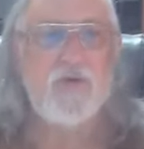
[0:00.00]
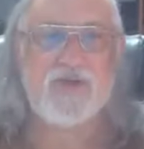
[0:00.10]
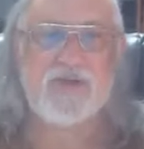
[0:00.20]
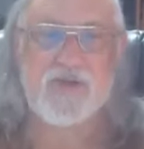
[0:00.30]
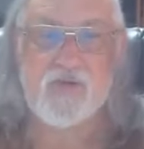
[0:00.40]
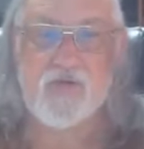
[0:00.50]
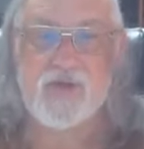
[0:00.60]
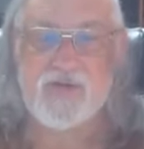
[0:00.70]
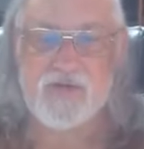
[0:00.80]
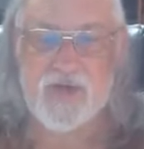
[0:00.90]
which is the
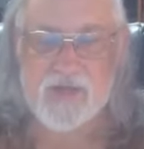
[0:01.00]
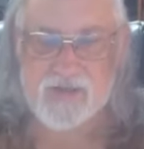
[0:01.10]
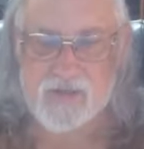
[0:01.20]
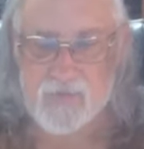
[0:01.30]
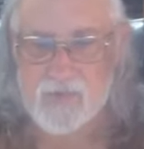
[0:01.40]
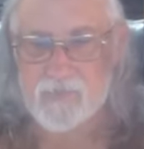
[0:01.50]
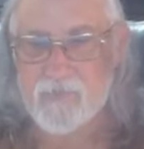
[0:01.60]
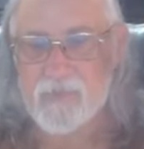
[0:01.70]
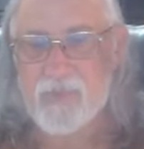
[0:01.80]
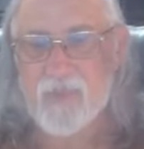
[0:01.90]
Greek New Testament.
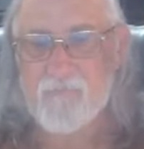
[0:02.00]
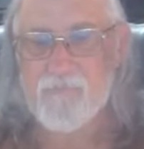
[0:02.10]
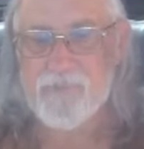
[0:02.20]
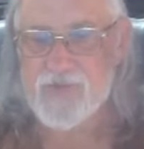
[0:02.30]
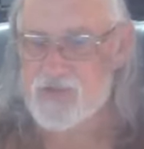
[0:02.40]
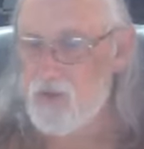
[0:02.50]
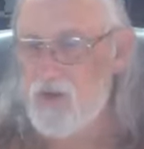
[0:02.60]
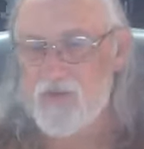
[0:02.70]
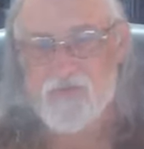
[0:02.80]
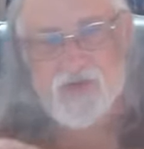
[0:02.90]
So
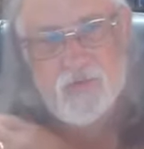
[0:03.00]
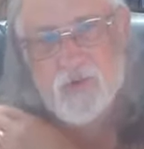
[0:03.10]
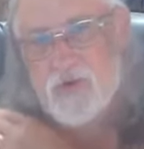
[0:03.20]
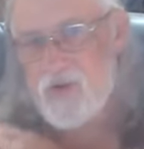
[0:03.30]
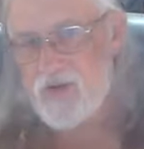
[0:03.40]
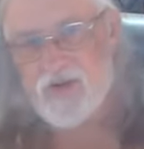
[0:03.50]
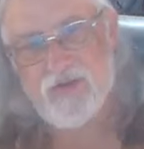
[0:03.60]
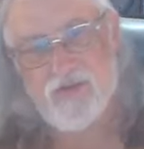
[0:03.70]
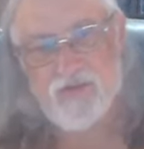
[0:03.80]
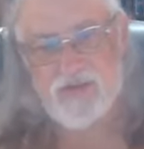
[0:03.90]
every word in
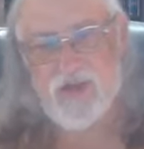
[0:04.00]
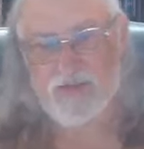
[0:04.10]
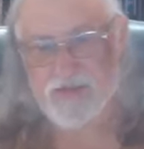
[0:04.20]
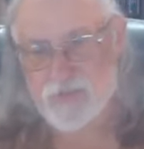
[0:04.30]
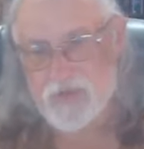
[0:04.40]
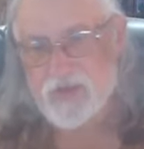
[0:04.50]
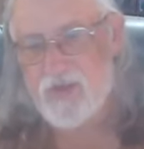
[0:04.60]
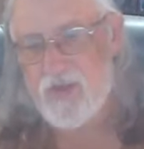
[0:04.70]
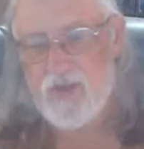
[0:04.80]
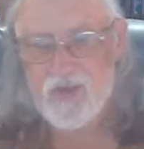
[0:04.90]
the New Testament
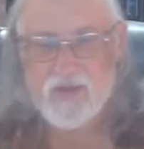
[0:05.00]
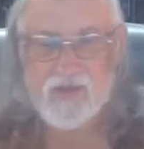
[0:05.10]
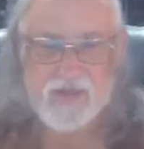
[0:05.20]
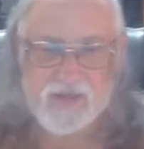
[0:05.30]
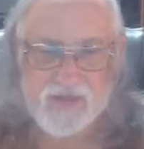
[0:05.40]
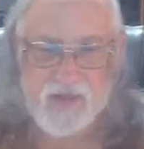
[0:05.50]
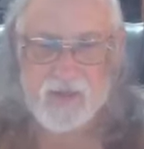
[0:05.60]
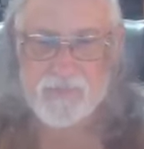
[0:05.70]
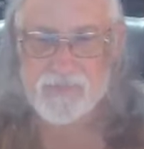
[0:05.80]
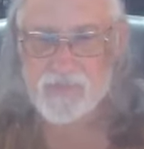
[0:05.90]
is
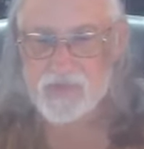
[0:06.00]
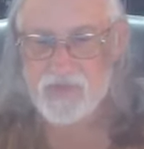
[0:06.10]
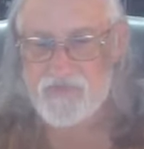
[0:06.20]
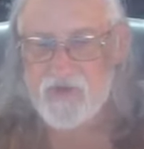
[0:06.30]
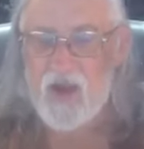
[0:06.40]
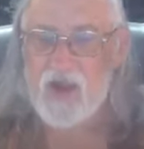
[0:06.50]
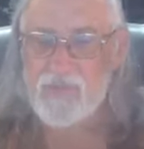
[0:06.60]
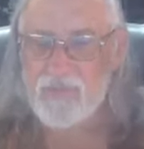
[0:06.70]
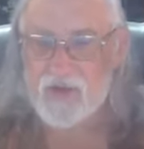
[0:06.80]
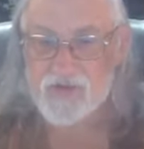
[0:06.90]
um,
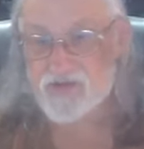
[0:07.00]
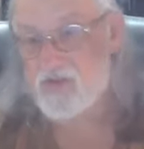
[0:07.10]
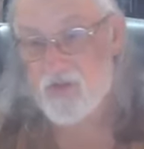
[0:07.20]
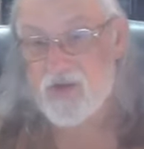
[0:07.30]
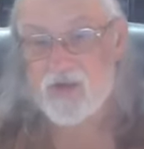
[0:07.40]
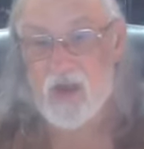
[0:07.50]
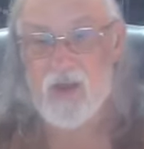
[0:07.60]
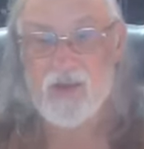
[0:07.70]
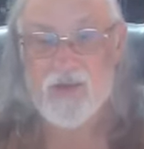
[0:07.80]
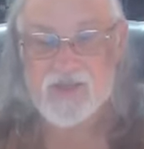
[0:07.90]
defined by this Greek
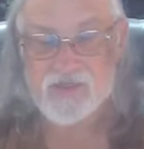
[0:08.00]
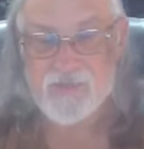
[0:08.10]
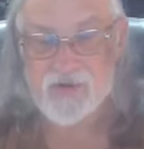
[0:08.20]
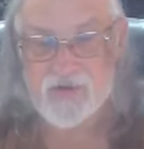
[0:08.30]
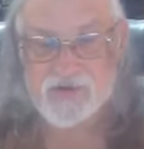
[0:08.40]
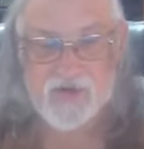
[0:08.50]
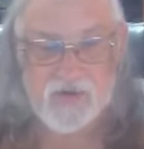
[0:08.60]
guy, Spiros